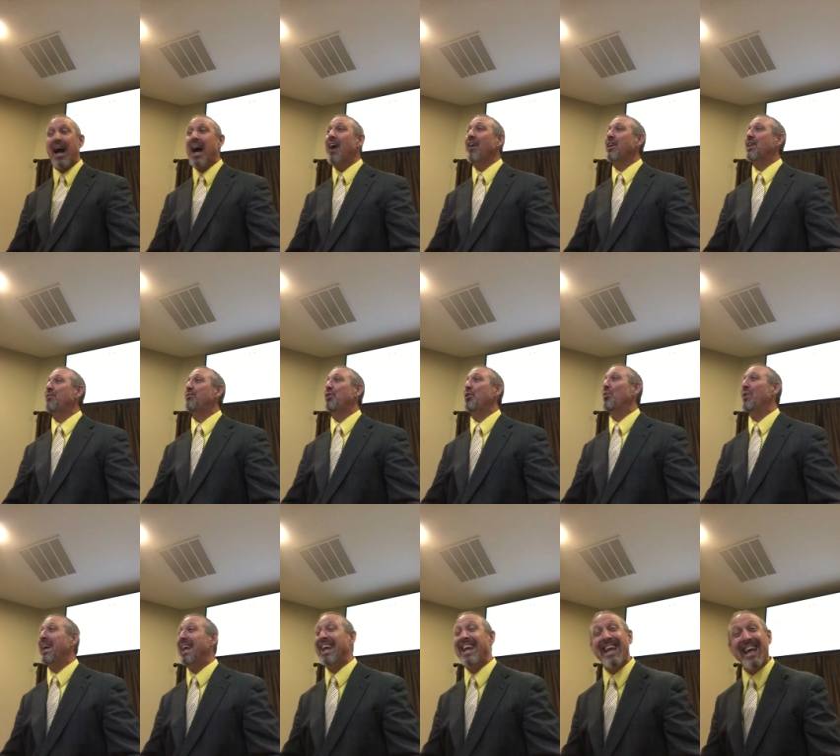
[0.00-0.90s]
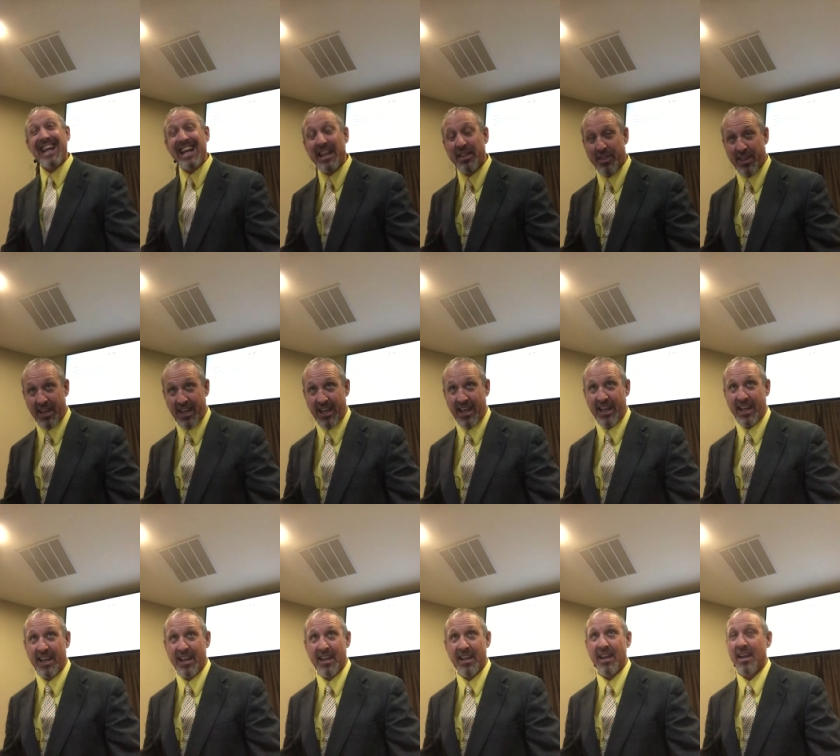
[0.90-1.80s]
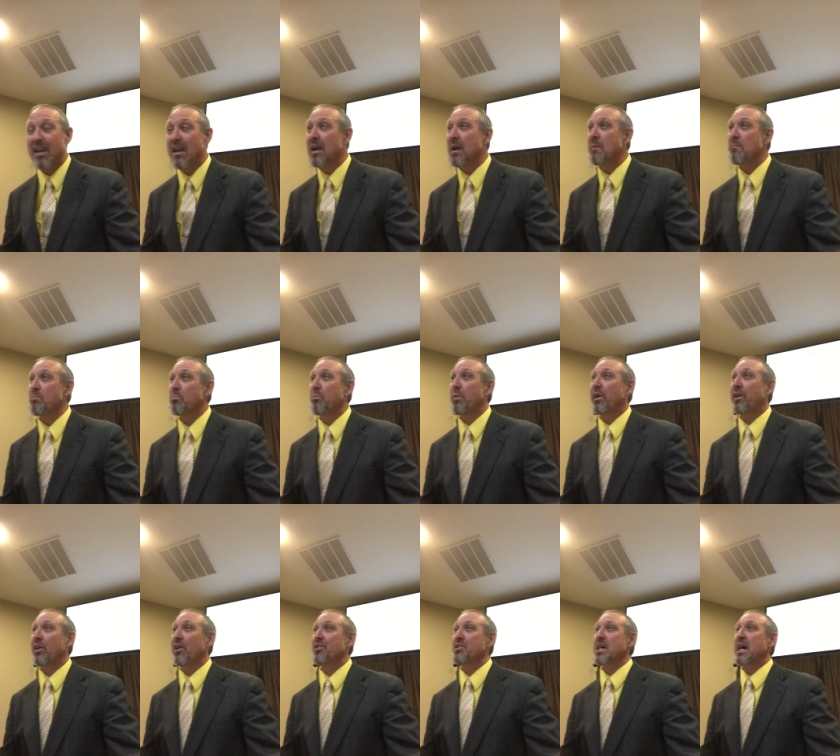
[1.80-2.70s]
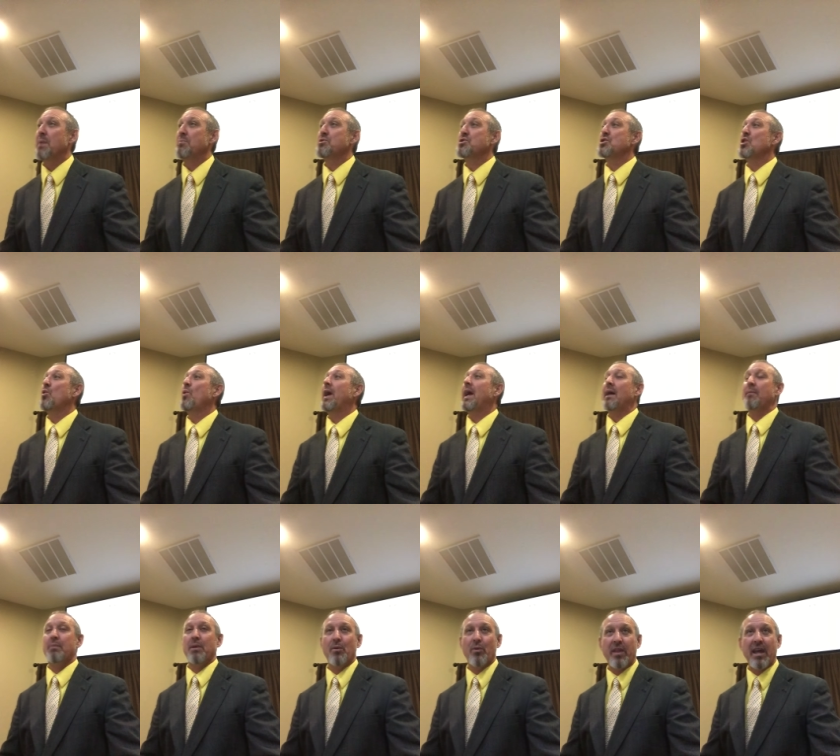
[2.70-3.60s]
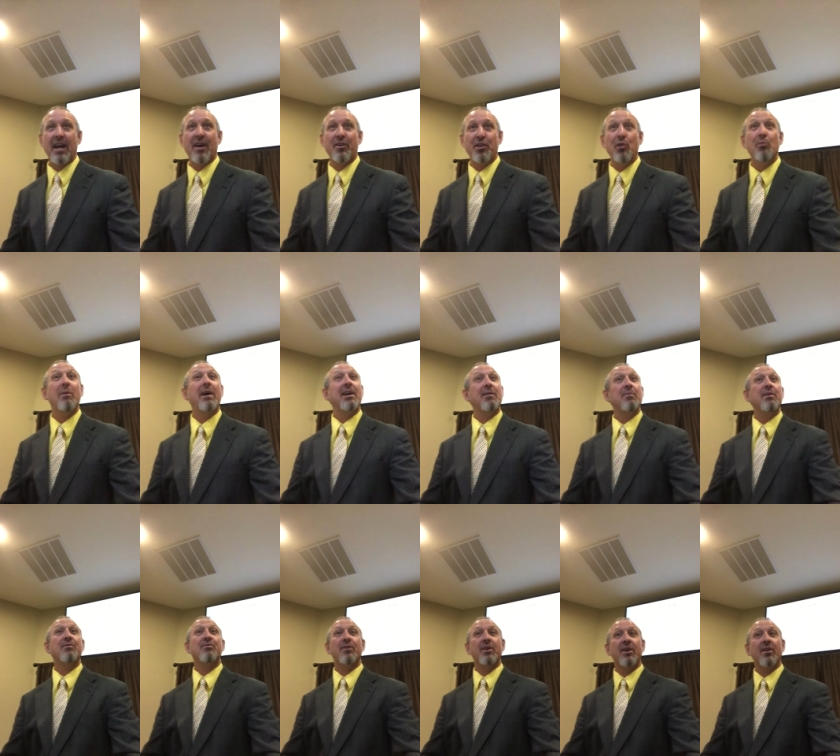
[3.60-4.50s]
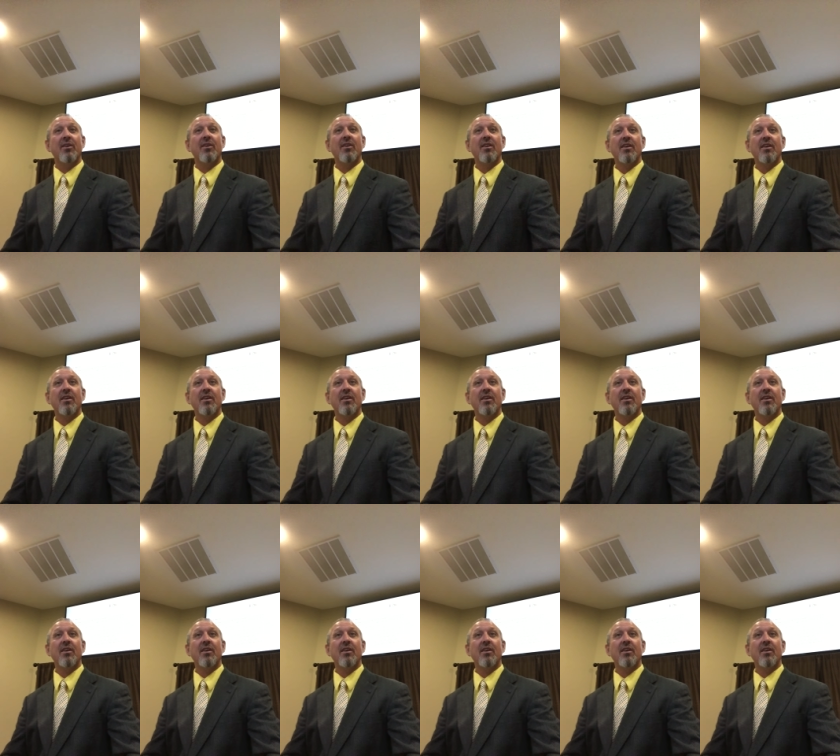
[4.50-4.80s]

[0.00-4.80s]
I'll give you anything because I'm so happy with how you made me feel.